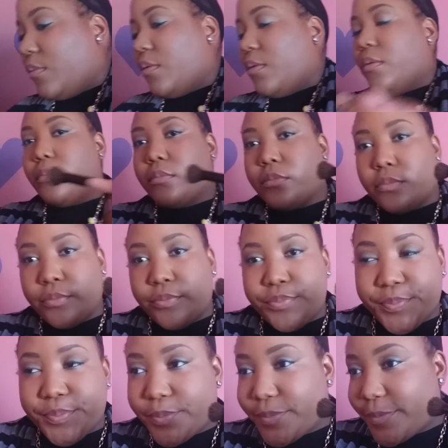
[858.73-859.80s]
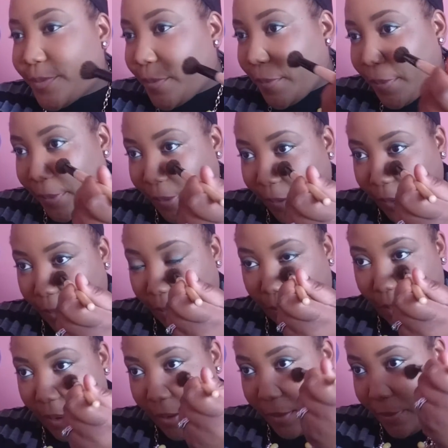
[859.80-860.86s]
Actually, when I was gone, I
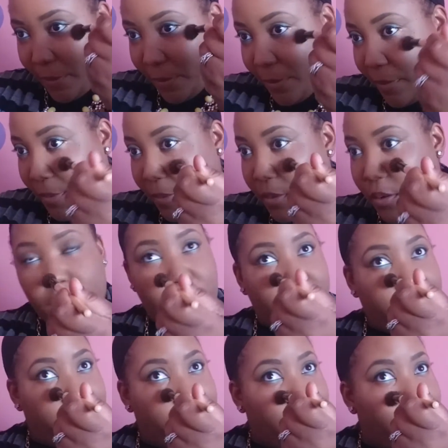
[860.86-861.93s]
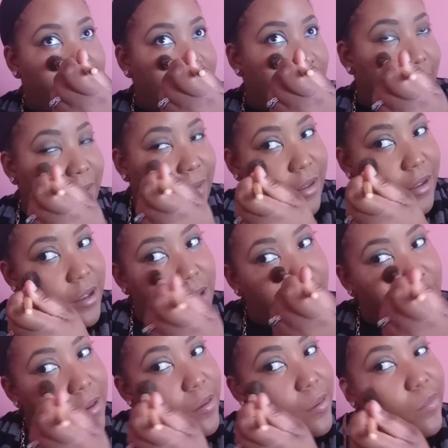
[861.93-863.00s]
actually added a little gold to it
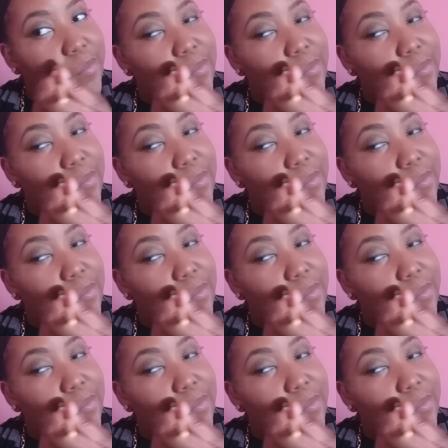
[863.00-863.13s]
also.